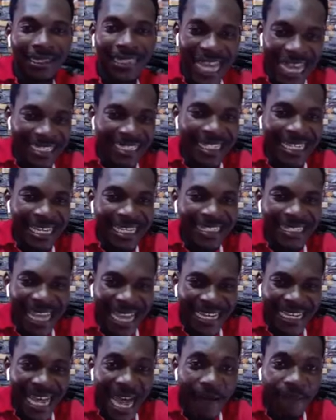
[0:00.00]
That is
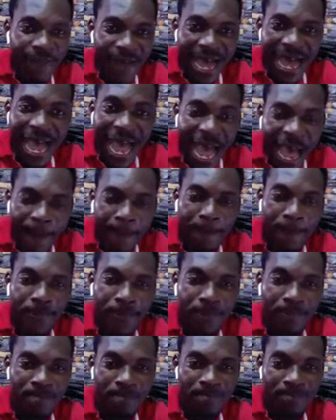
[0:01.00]
the cover up.
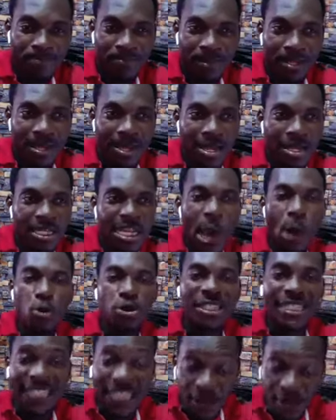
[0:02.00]
They
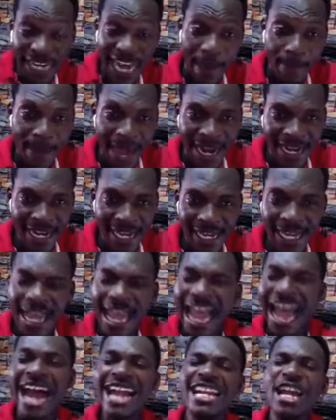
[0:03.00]
will steal the money
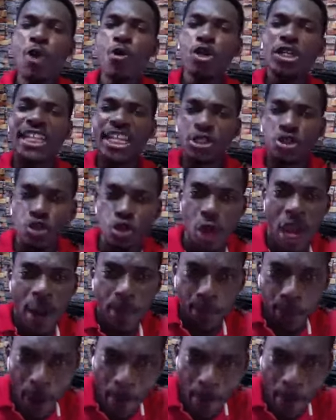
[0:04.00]
and they will destroy